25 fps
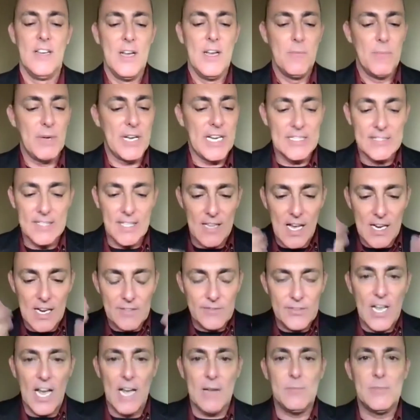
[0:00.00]
Because a lot
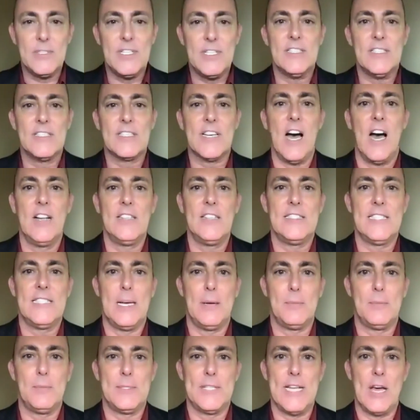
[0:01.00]
of times these
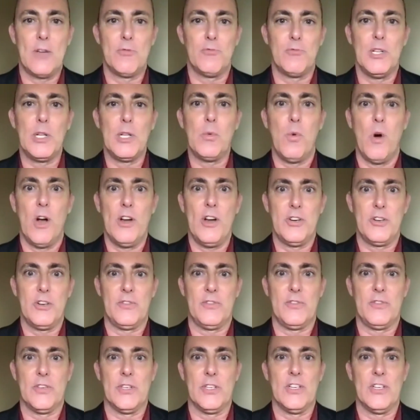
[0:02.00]
concepts sound really
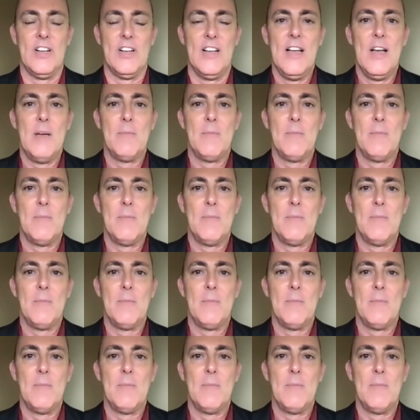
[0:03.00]
wonderful,